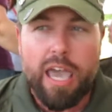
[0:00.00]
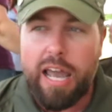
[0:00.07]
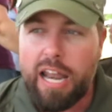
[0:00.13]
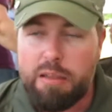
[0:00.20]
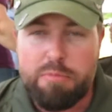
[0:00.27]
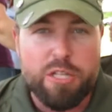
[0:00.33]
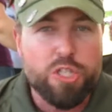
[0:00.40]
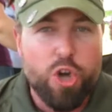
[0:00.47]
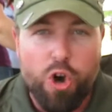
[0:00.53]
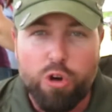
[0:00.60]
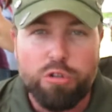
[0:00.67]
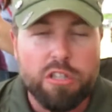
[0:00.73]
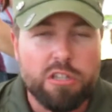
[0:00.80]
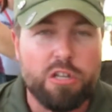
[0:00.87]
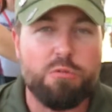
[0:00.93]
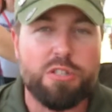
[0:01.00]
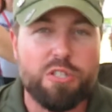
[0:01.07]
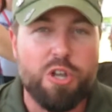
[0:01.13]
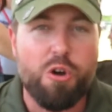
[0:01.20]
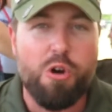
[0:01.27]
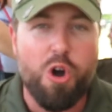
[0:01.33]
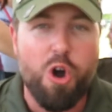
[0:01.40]
And I've been told that there was
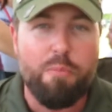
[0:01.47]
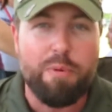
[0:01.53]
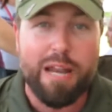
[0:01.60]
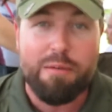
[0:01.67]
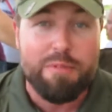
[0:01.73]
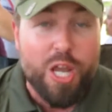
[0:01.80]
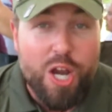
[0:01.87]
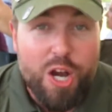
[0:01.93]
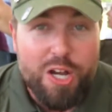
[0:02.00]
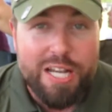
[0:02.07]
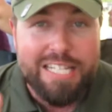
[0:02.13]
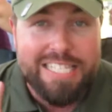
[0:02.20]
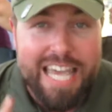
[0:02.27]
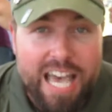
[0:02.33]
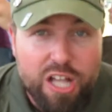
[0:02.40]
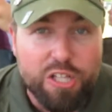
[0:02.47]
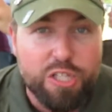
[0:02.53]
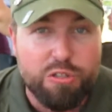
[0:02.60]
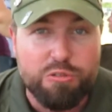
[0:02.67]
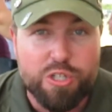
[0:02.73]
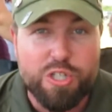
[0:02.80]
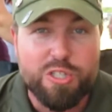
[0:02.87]
no hope, but I'm here to tell
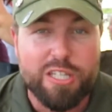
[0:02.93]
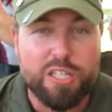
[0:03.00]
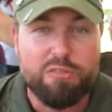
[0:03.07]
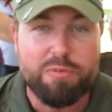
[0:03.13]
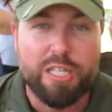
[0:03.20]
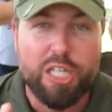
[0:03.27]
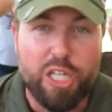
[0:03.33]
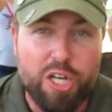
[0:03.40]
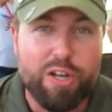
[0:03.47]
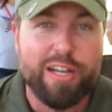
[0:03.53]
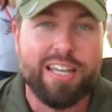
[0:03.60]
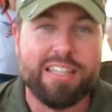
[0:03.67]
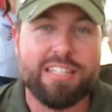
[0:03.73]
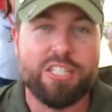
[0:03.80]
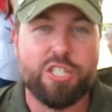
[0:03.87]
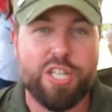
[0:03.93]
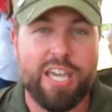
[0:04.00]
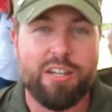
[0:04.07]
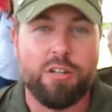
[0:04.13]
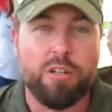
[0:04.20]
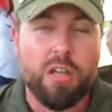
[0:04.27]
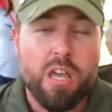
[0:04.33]
you, just like you've been hearing on this
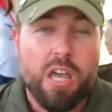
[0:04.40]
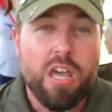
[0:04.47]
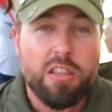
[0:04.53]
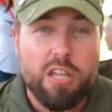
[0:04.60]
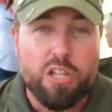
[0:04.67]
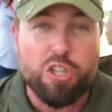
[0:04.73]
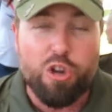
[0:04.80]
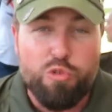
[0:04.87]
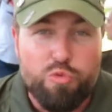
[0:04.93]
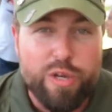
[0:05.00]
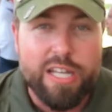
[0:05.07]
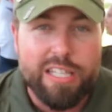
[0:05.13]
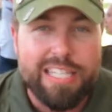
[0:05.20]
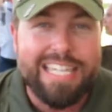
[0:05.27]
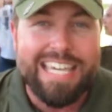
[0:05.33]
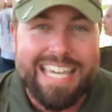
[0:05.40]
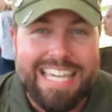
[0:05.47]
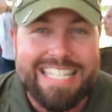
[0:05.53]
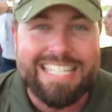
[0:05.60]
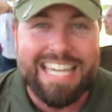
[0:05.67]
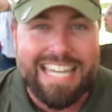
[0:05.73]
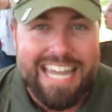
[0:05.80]
channel, that there really
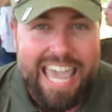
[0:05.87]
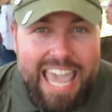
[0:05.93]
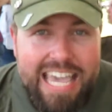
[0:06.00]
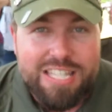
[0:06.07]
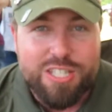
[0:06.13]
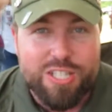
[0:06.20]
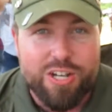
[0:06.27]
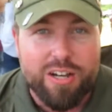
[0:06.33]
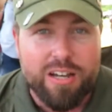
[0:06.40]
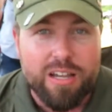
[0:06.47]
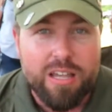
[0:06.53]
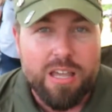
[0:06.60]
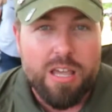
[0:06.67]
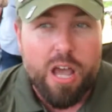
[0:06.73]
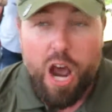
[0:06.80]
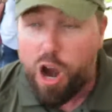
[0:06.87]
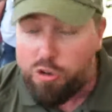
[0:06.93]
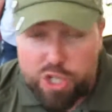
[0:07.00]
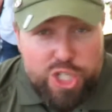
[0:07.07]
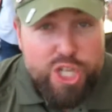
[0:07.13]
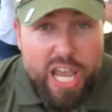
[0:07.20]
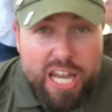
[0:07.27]
is an answer,
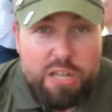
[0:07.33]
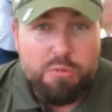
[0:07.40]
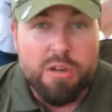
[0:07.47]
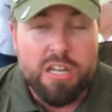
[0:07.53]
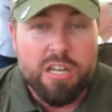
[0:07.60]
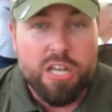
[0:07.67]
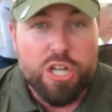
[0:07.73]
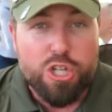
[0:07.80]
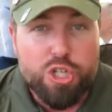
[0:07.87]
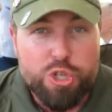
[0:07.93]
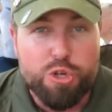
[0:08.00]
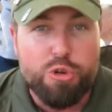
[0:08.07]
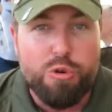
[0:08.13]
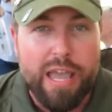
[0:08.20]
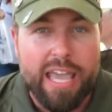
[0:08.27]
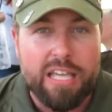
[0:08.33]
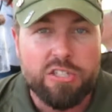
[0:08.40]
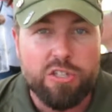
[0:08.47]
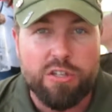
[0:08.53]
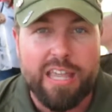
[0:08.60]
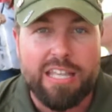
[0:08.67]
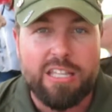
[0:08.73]
a genuine, true
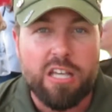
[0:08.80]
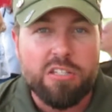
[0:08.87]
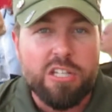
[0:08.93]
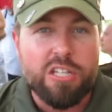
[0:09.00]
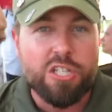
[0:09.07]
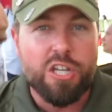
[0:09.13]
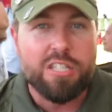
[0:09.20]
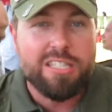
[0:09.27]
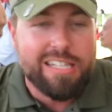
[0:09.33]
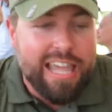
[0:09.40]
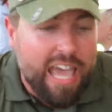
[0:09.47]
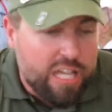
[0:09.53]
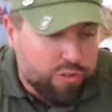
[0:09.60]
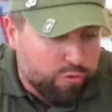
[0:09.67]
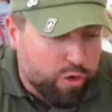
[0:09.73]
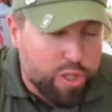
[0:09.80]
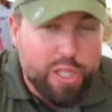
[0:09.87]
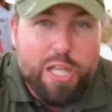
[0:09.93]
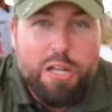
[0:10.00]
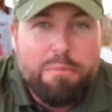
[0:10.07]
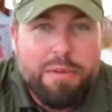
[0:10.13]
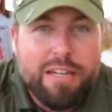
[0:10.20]
answer that doesn't just last for a
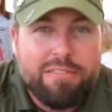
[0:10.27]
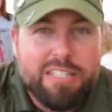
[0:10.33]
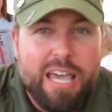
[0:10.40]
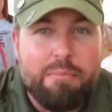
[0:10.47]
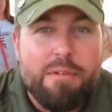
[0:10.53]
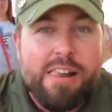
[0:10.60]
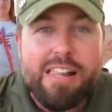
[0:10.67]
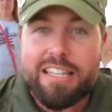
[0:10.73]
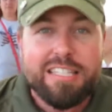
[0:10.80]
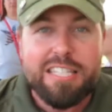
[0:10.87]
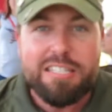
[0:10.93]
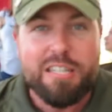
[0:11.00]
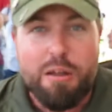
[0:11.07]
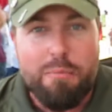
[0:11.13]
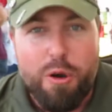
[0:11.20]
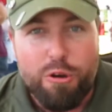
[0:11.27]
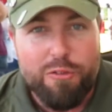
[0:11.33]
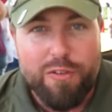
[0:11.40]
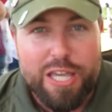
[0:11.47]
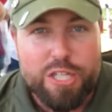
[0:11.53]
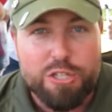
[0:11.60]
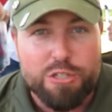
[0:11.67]
little bit of time. This isn't a
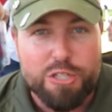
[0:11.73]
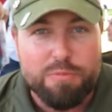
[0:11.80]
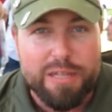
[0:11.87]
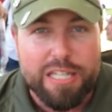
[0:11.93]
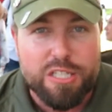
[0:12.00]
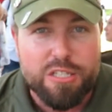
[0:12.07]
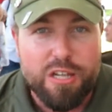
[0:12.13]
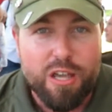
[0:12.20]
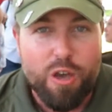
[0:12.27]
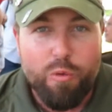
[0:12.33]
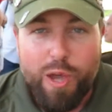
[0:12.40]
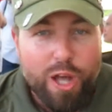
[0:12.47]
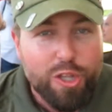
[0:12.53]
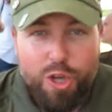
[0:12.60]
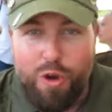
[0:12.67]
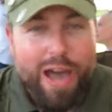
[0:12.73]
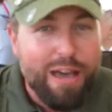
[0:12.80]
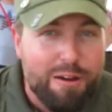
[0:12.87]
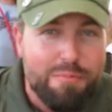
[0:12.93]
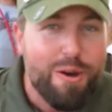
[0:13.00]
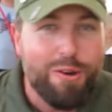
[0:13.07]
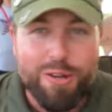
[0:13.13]
motivational speech. We all know
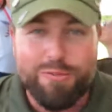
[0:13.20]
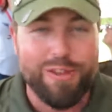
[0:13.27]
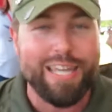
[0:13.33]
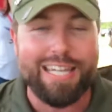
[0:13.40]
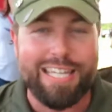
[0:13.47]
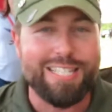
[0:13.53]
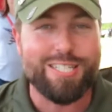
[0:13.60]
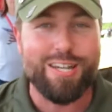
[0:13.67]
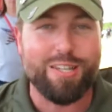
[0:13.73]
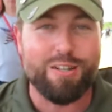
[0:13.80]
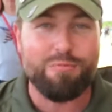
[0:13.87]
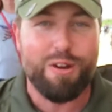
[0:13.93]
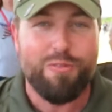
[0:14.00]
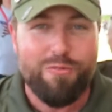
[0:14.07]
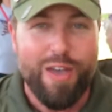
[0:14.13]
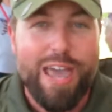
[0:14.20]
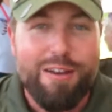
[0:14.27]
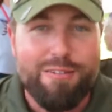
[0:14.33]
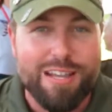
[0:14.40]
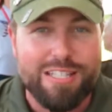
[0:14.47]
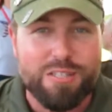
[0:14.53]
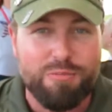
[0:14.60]
how to motivate each other. We're
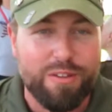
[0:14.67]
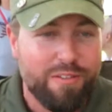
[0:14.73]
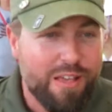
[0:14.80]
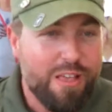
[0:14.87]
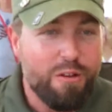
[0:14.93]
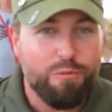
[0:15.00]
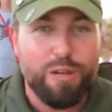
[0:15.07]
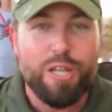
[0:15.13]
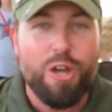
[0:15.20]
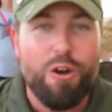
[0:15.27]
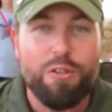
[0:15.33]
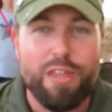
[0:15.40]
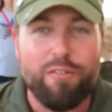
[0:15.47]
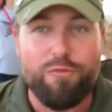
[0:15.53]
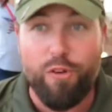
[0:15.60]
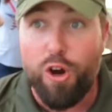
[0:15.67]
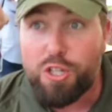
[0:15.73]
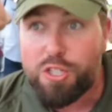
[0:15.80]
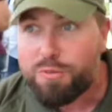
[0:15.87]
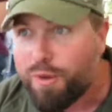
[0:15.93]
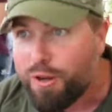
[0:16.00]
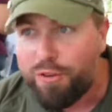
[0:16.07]
veterans. We, we know that
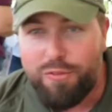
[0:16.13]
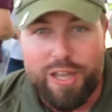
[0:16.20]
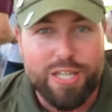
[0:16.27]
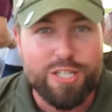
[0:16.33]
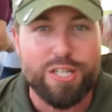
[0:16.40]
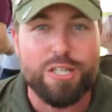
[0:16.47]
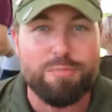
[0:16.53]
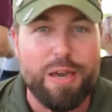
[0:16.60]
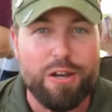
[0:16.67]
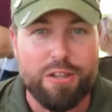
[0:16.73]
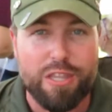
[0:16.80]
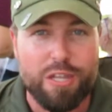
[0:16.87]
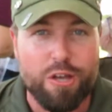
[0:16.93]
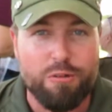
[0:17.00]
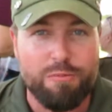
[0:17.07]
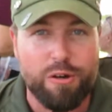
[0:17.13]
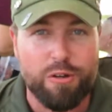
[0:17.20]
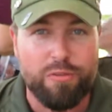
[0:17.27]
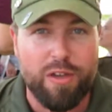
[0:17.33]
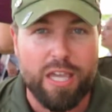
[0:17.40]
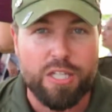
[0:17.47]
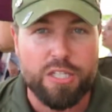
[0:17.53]
false motivation is better than no
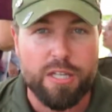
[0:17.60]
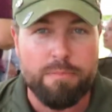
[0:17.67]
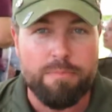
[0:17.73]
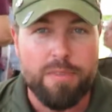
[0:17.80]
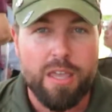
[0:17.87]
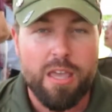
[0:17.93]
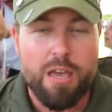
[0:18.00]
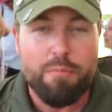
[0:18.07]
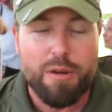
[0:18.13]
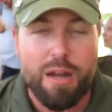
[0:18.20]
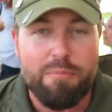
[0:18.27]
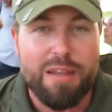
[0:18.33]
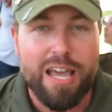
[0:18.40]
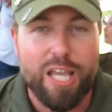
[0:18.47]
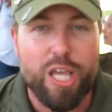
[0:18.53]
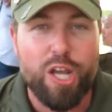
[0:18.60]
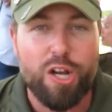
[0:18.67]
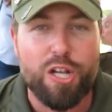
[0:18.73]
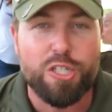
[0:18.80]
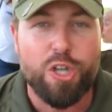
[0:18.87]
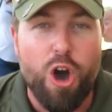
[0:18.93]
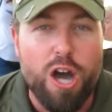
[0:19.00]
motivation but I'm not here
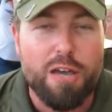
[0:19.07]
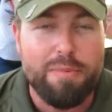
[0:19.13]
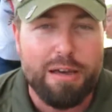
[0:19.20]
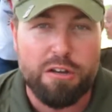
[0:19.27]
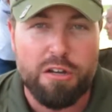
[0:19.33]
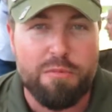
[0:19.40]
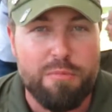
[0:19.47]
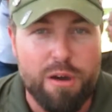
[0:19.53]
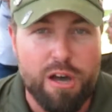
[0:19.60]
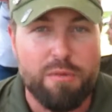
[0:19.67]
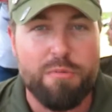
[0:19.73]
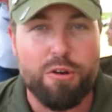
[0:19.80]
to talk about an, a